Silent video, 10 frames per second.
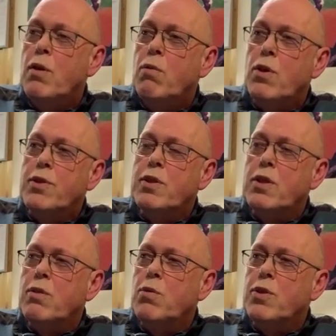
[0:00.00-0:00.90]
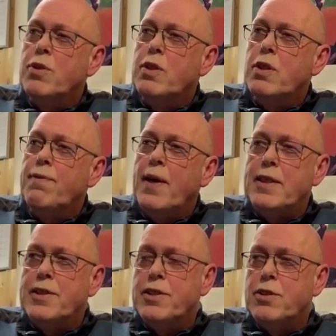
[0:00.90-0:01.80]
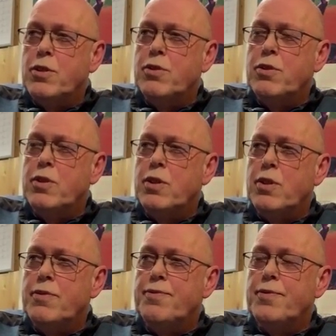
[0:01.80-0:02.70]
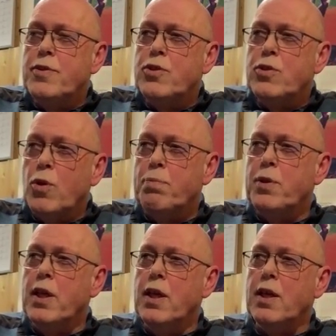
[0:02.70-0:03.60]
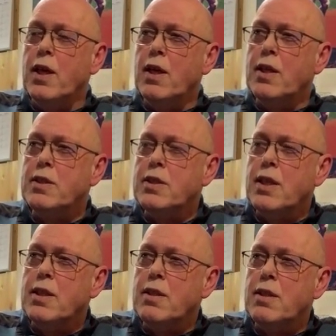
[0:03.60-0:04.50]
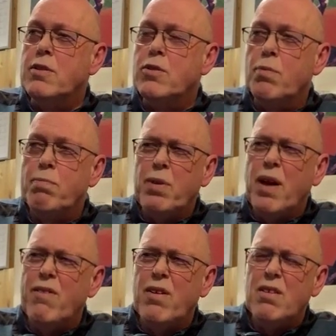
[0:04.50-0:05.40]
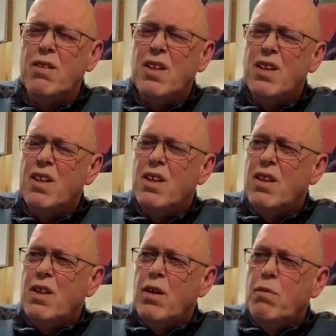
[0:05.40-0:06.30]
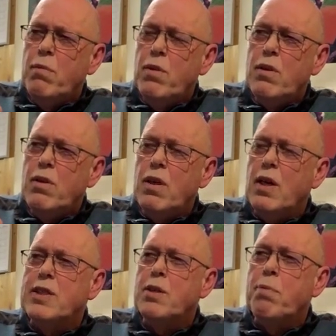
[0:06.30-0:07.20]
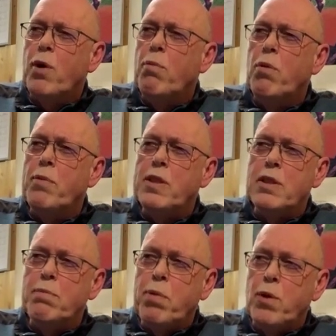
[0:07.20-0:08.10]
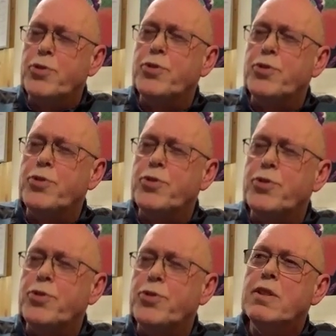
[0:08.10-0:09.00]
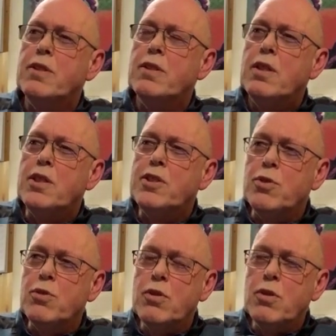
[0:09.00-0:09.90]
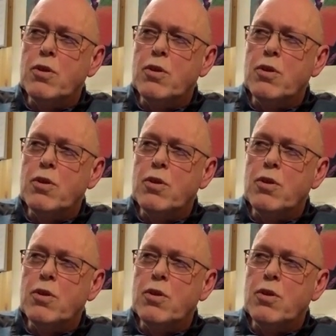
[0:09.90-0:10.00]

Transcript: What uh, what uh, fans should uh, stop thinking is that uh, stop having uh, as a problem is the postage. They should